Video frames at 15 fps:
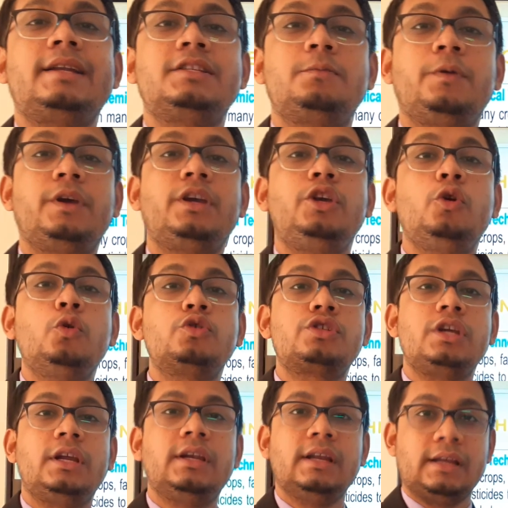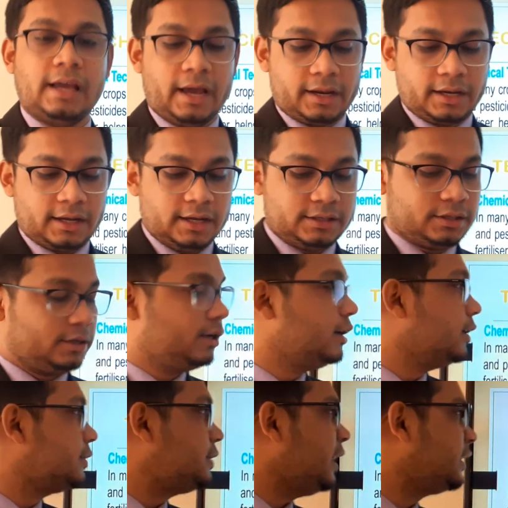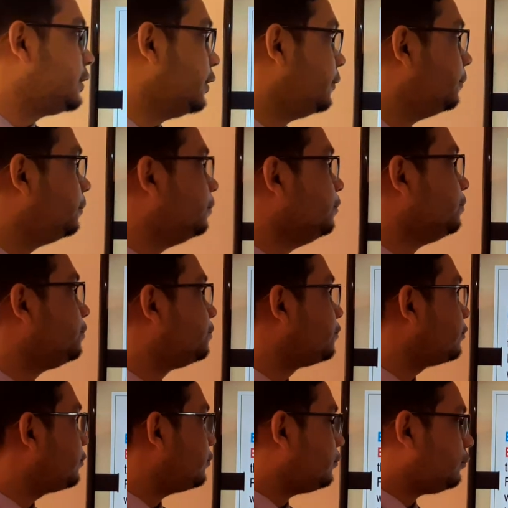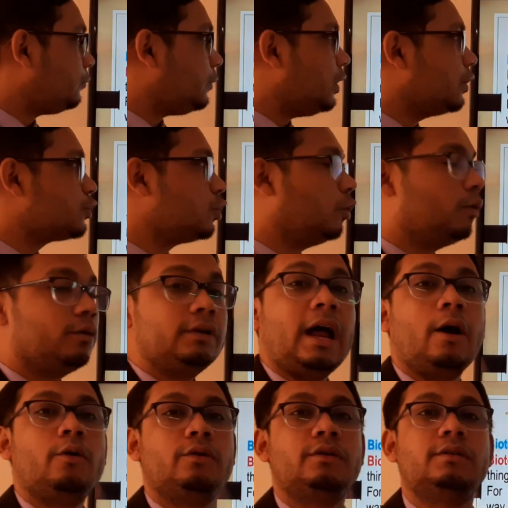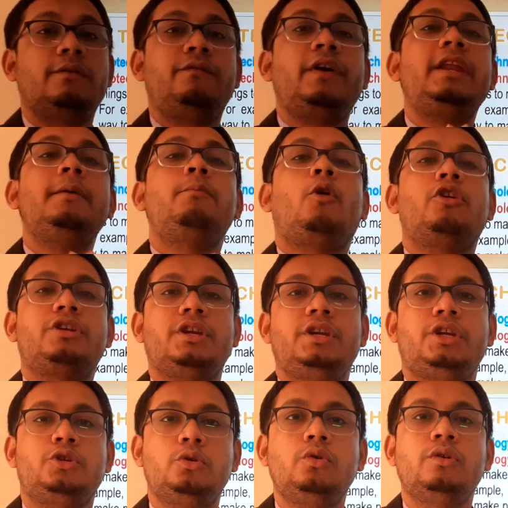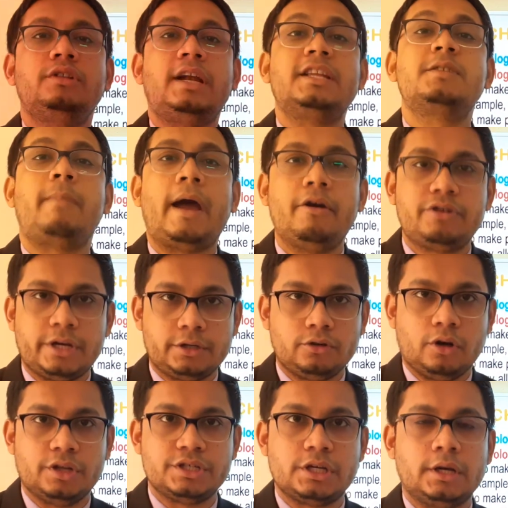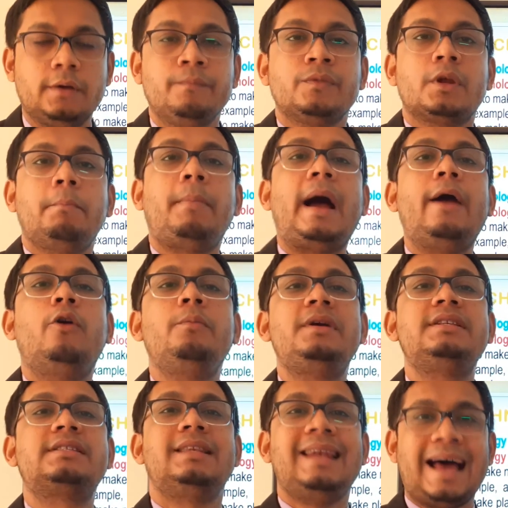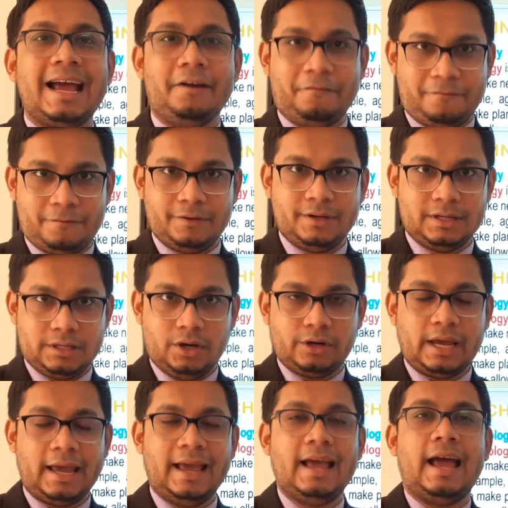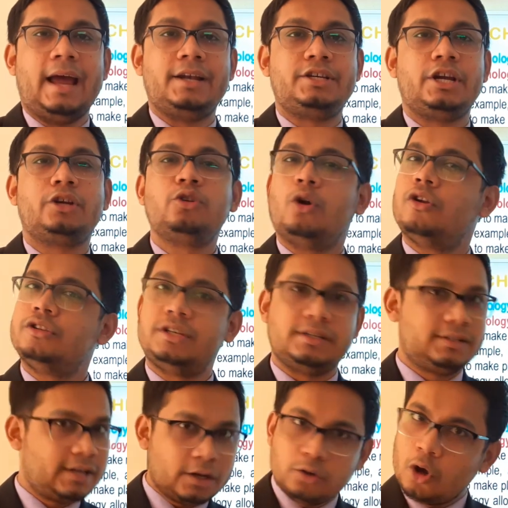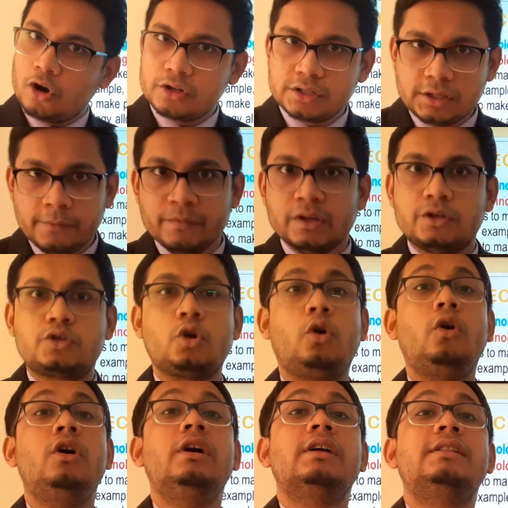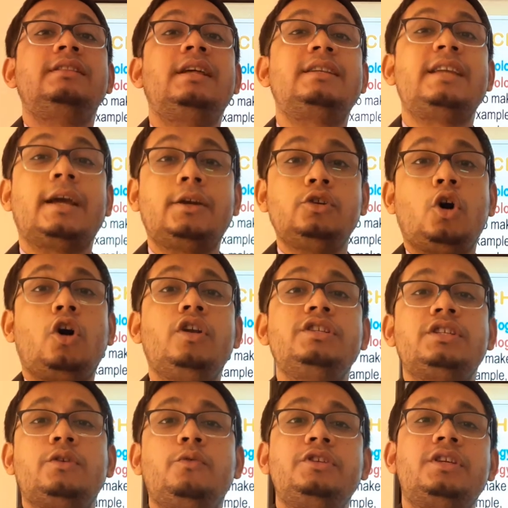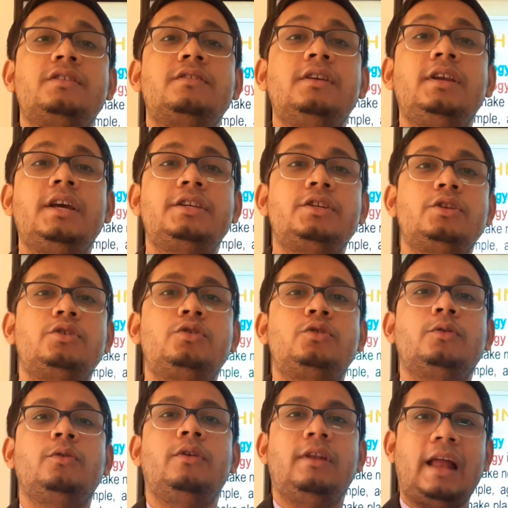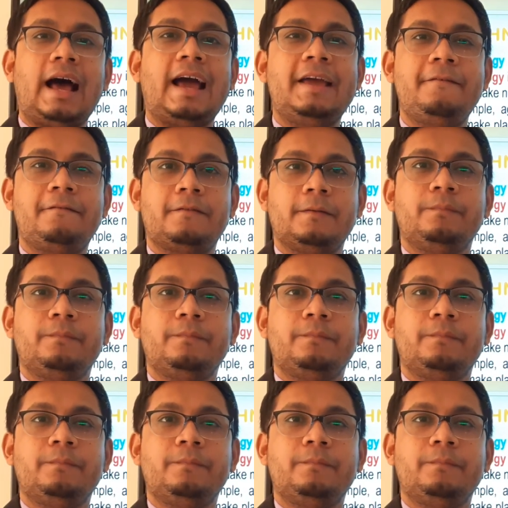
is being used in agriculture sector. So now very important issue, that is biotechnology. Bio means life, okay, and technology is technology. So the technology which is related to life,